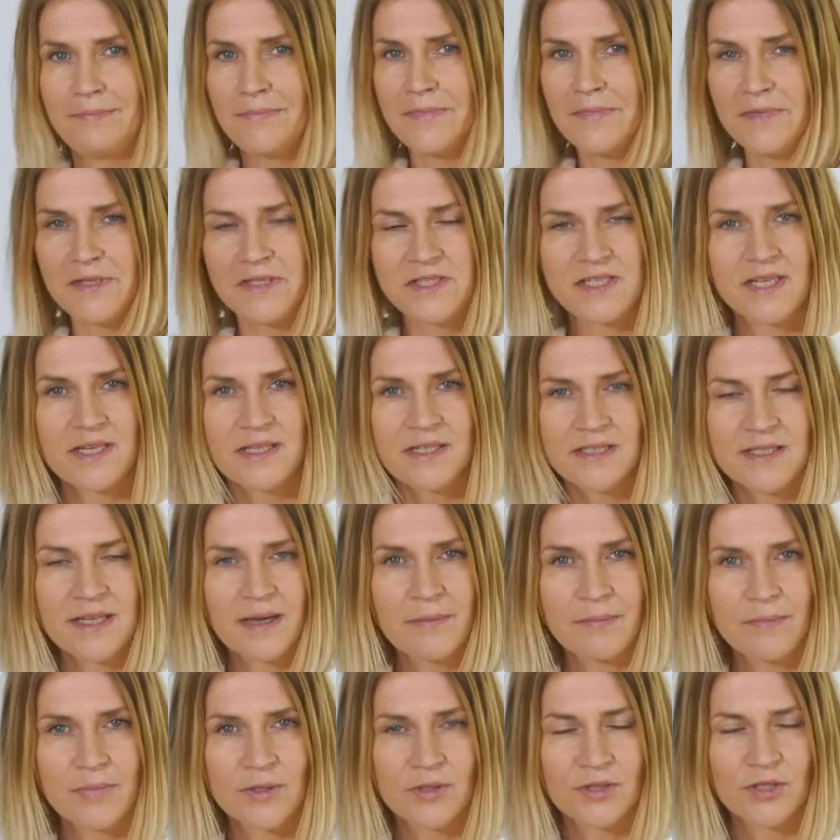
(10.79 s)
The sales
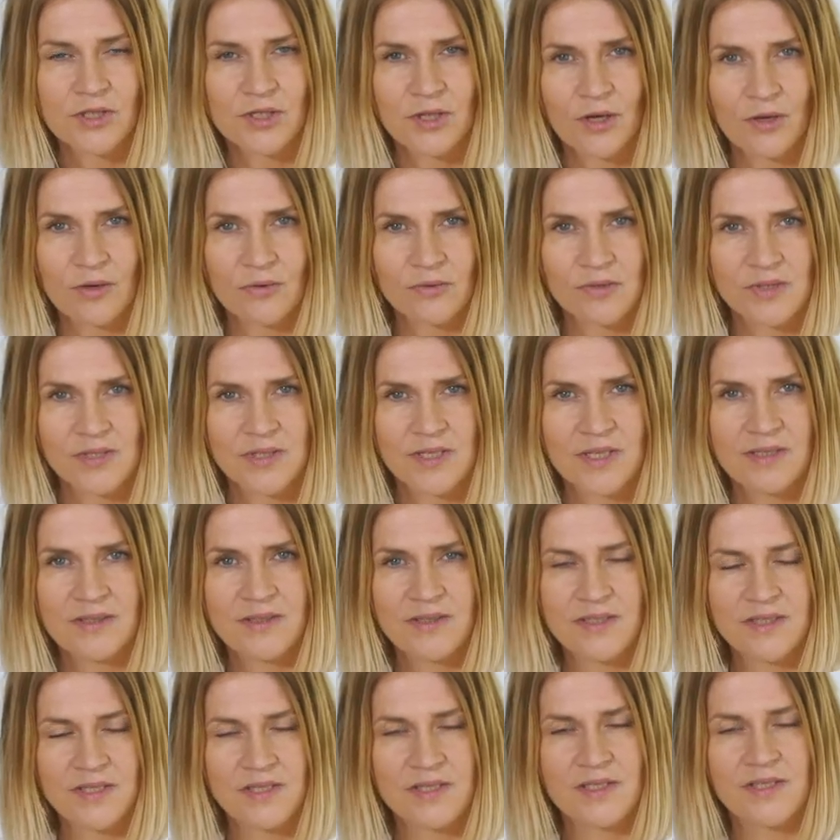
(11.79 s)
number shows
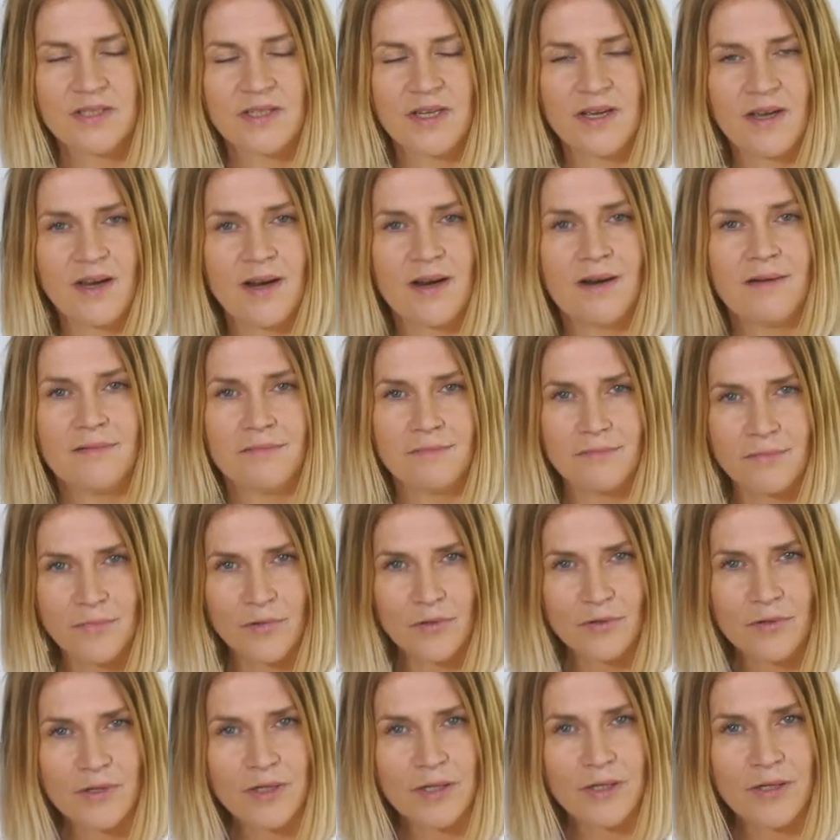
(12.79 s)
that this is a
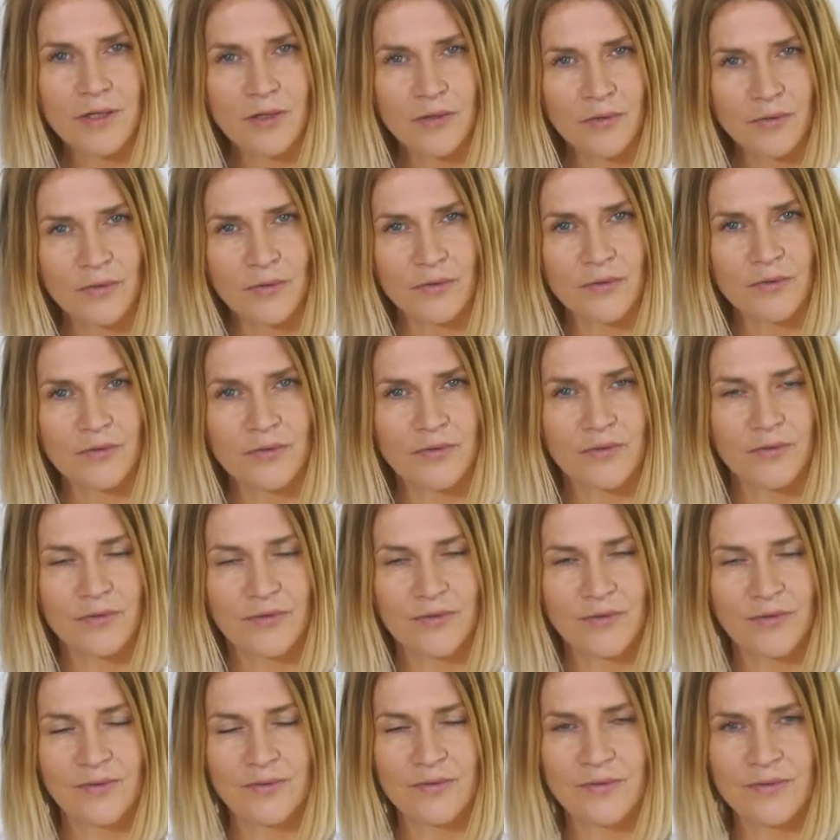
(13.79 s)
really good
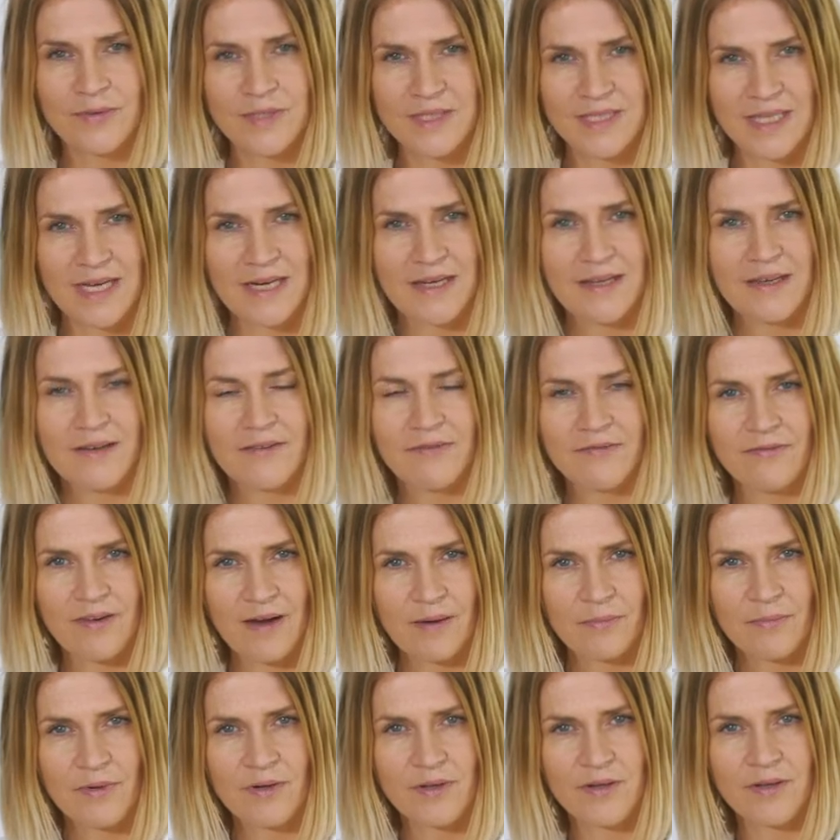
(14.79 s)
selling
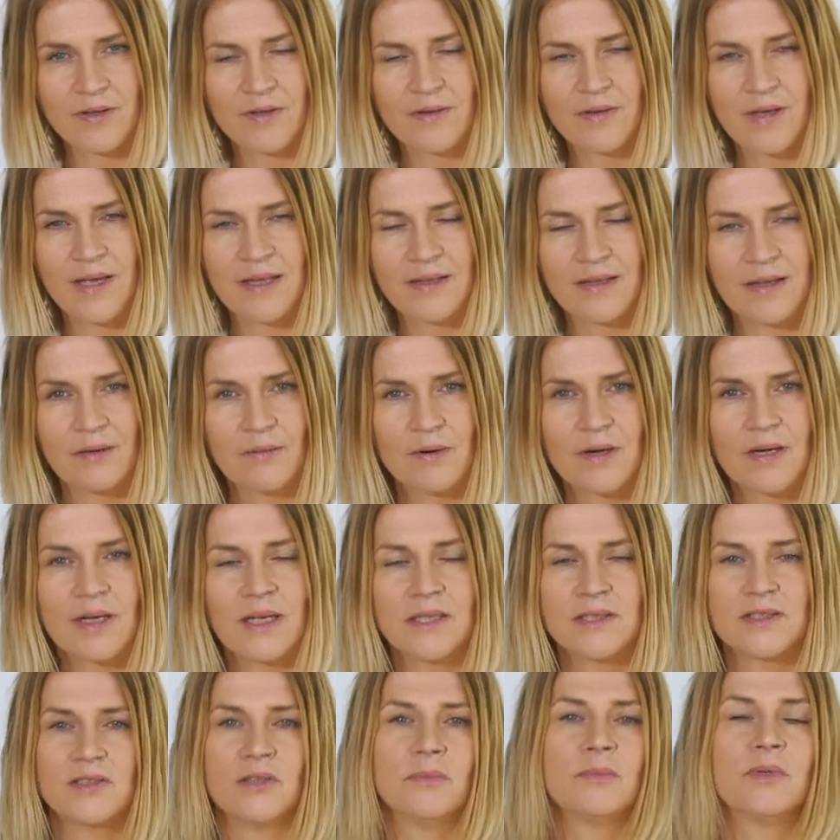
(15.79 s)
fabric, and our
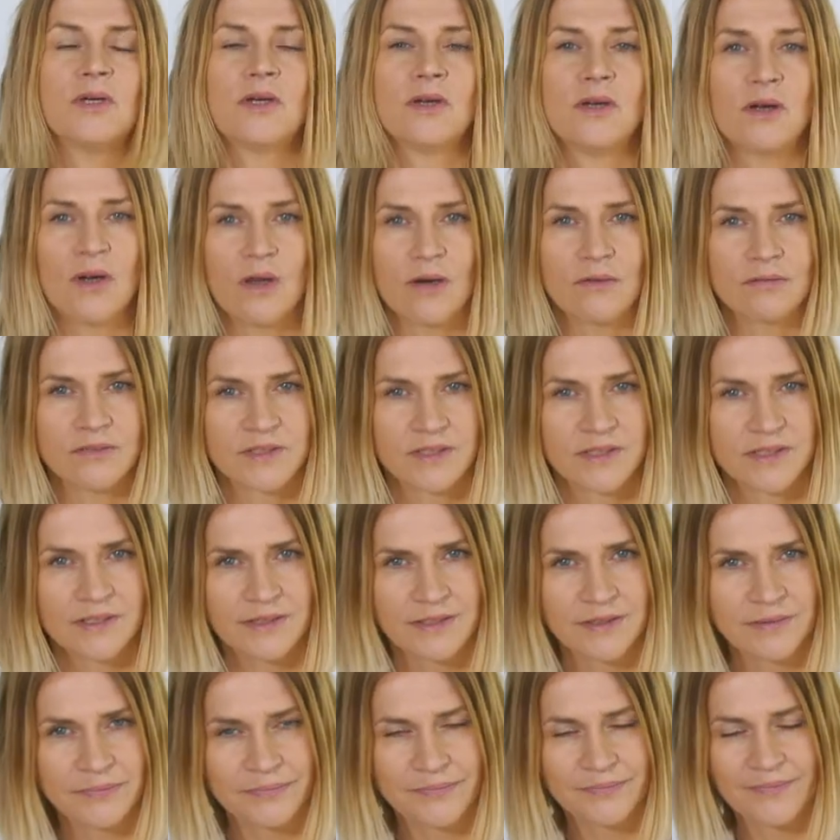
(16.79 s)
customer loves it.